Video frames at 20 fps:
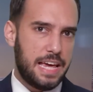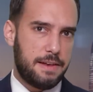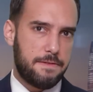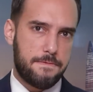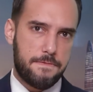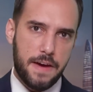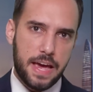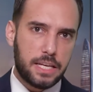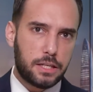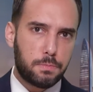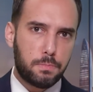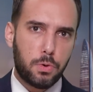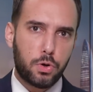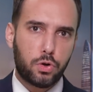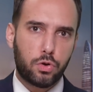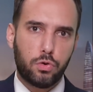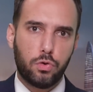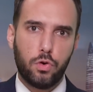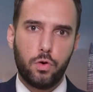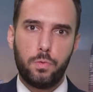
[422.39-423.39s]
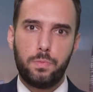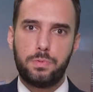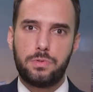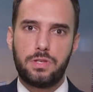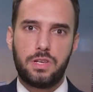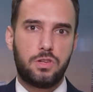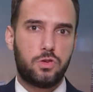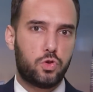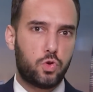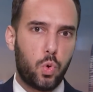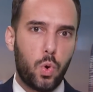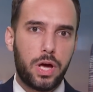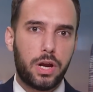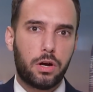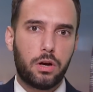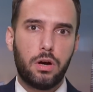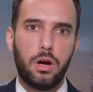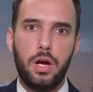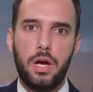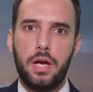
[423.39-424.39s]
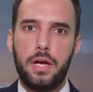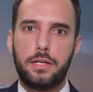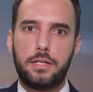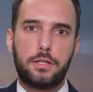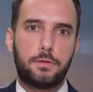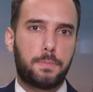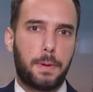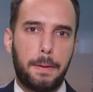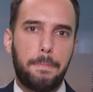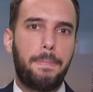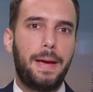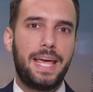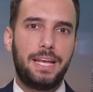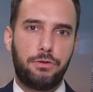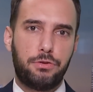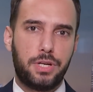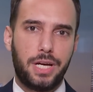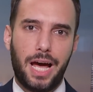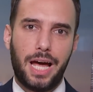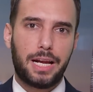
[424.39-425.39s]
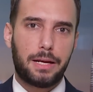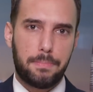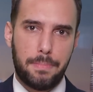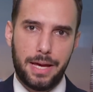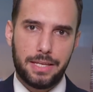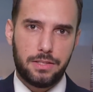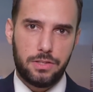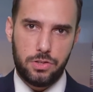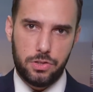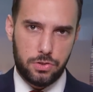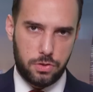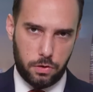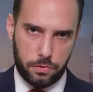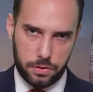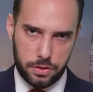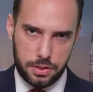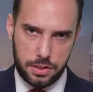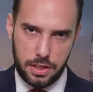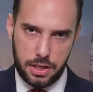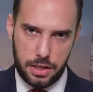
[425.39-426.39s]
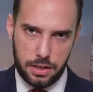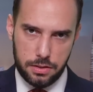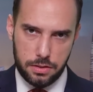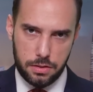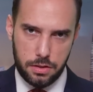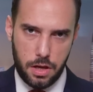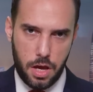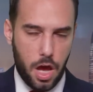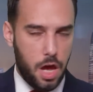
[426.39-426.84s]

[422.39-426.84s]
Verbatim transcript: in Facebook groups and Twitter to spread patriotic messages overseas.